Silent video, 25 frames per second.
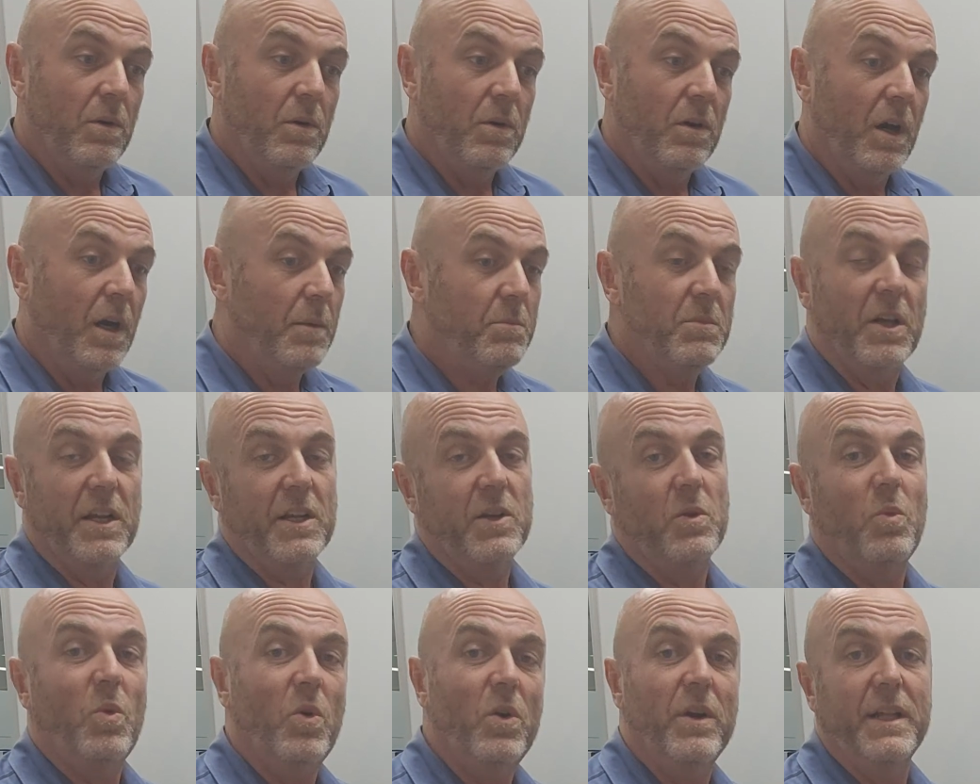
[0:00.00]
I'm
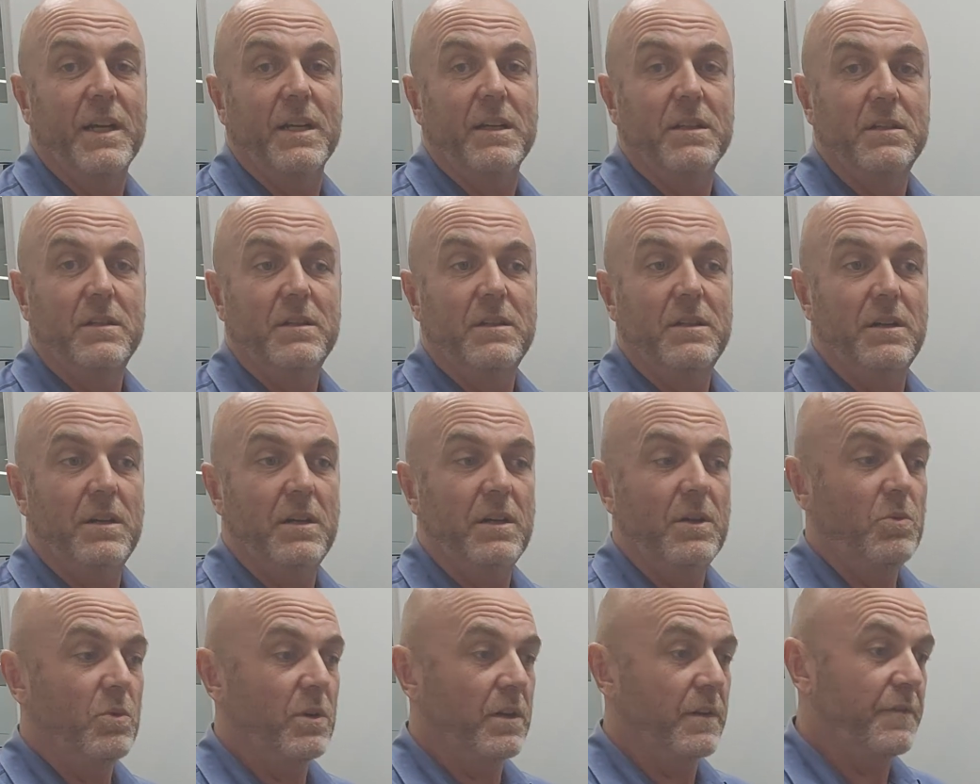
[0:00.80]
like water.
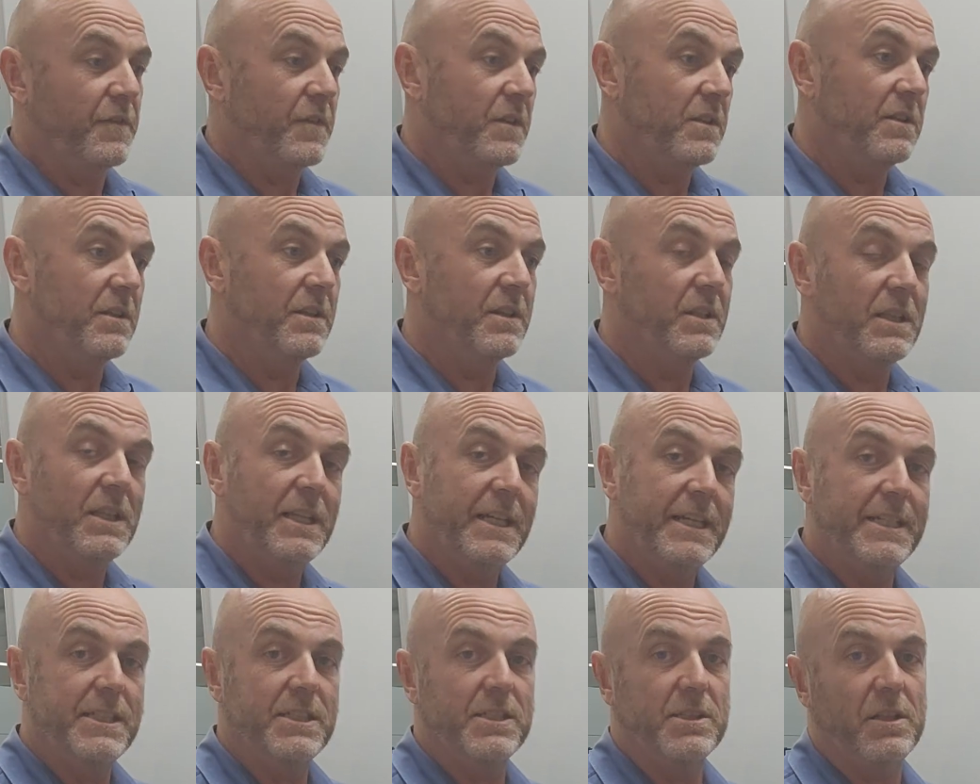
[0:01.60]
I want to follow the
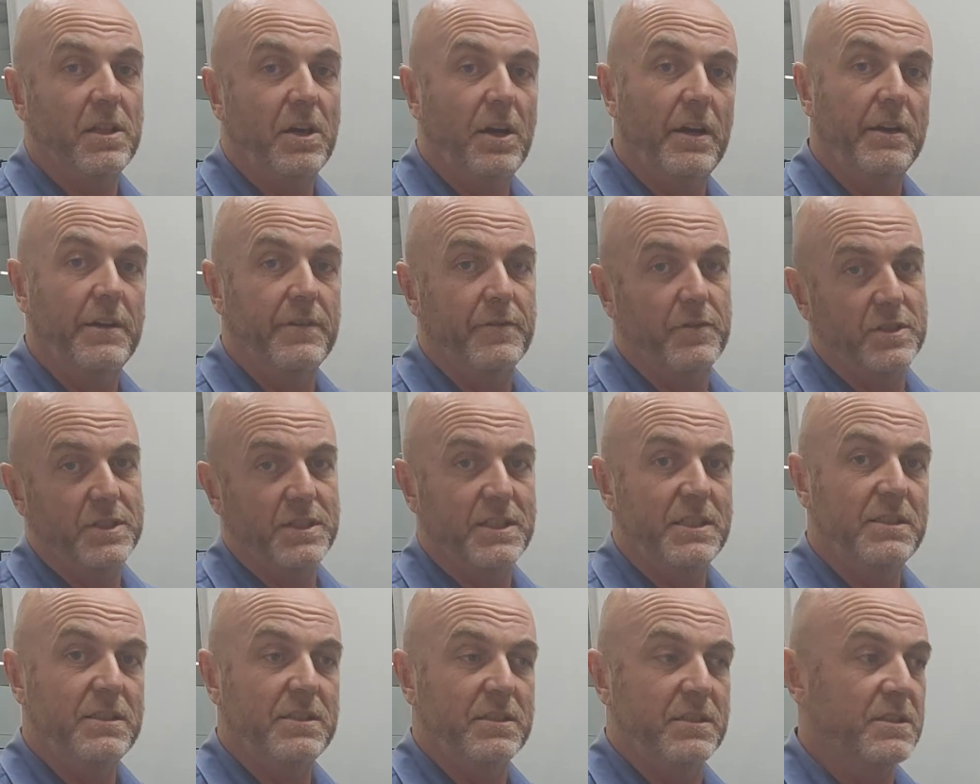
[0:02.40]
least line of
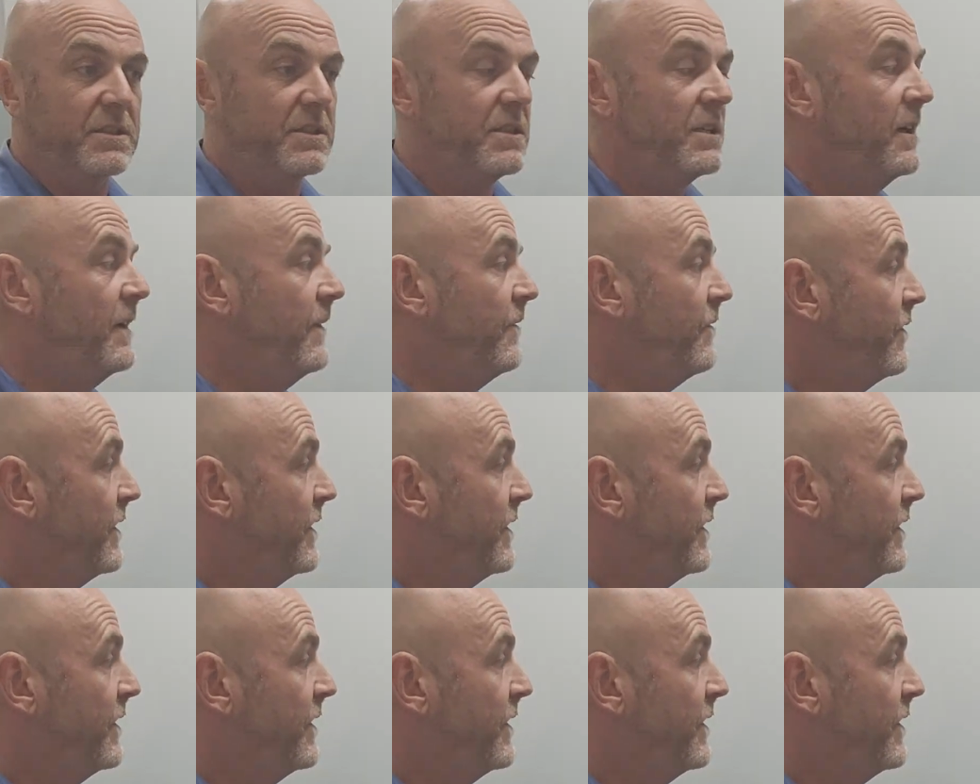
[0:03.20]
resistance.